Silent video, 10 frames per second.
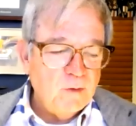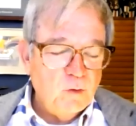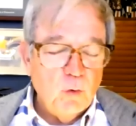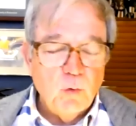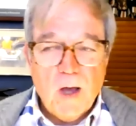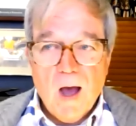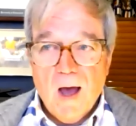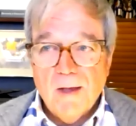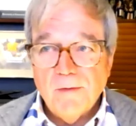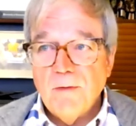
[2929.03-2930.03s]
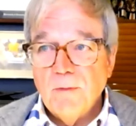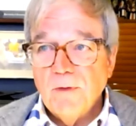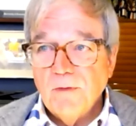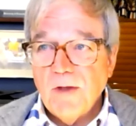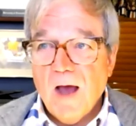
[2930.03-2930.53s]
uconn
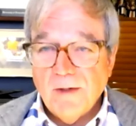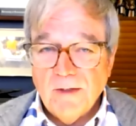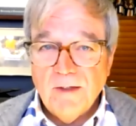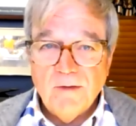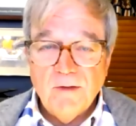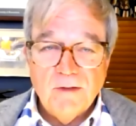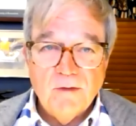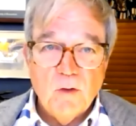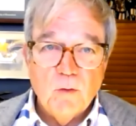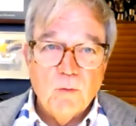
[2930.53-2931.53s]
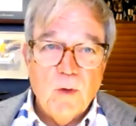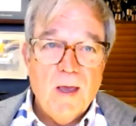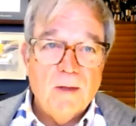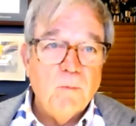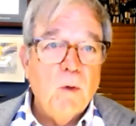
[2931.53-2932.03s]
dot e d u.
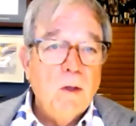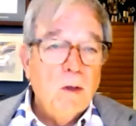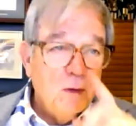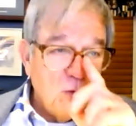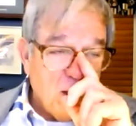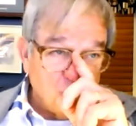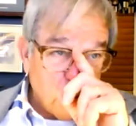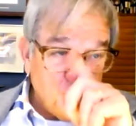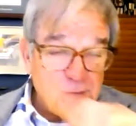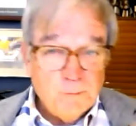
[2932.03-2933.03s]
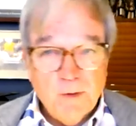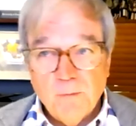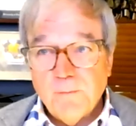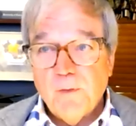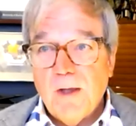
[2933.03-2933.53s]
And yes, please feel
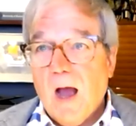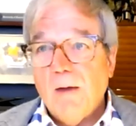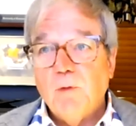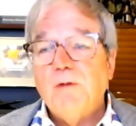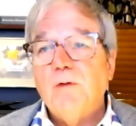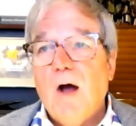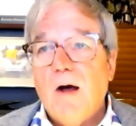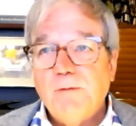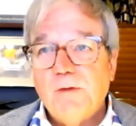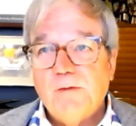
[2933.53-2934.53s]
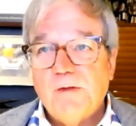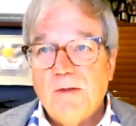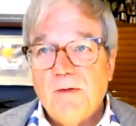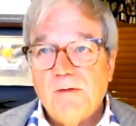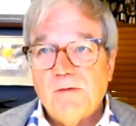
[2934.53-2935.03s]
free. I would love to see
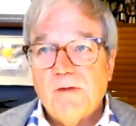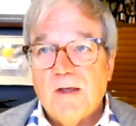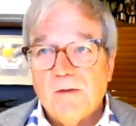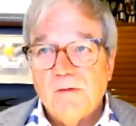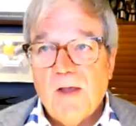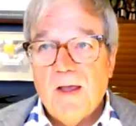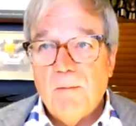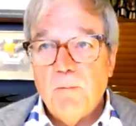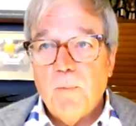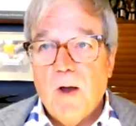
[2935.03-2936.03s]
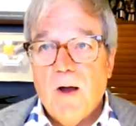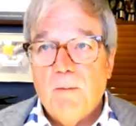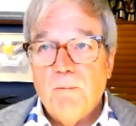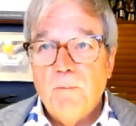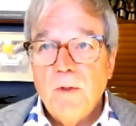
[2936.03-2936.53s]
these things. And um,
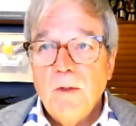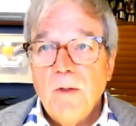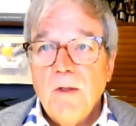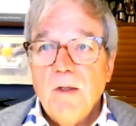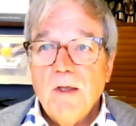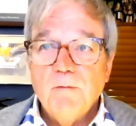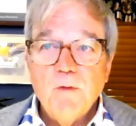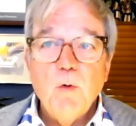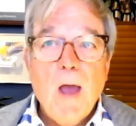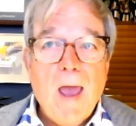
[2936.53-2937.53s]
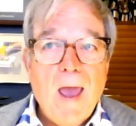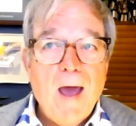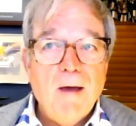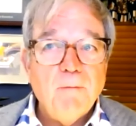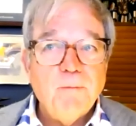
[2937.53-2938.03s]
if you
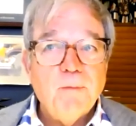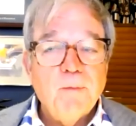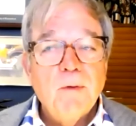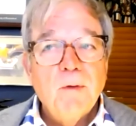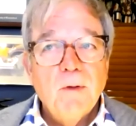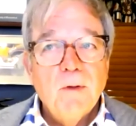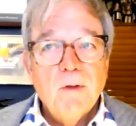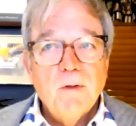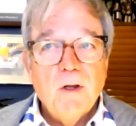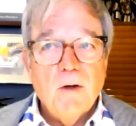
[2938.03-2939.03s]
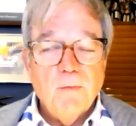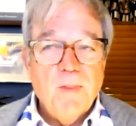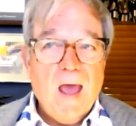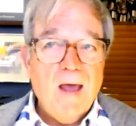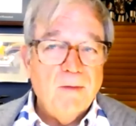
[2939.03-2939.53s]
have, you know,
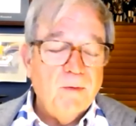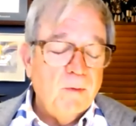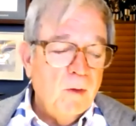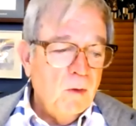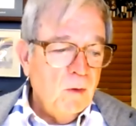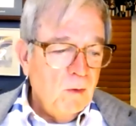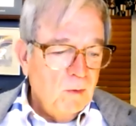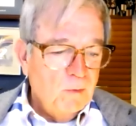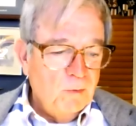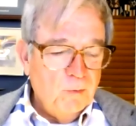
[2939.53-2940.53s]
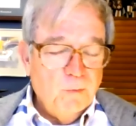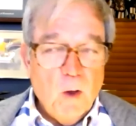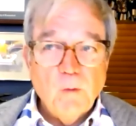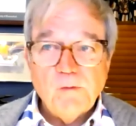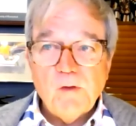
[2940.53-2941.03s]
that...
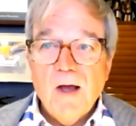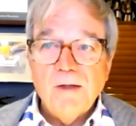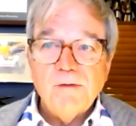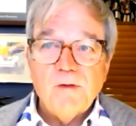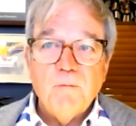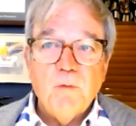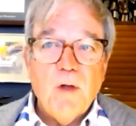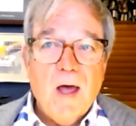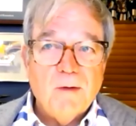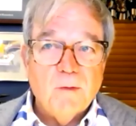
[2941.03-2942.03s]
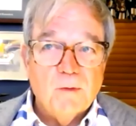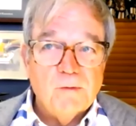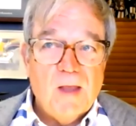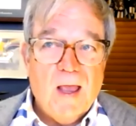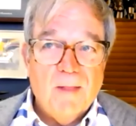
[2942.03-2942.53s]
those kinds of letters
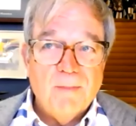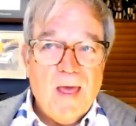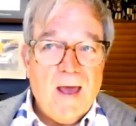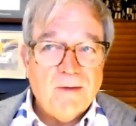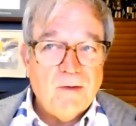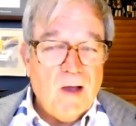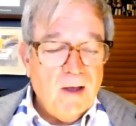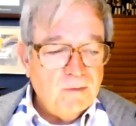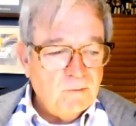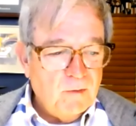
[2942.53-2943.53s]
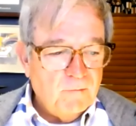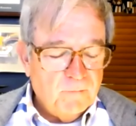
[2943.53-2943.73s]
and that kind of,